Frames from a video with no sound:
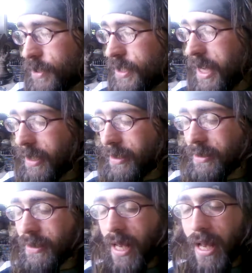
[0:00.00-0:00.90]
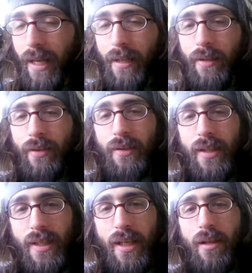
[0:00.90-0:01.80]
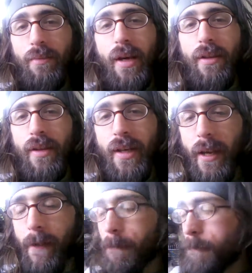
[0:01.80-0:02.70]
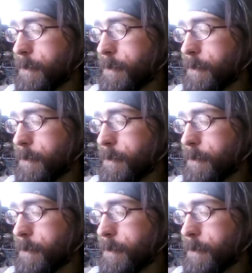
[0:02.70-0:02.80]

for a second and celebrate the day.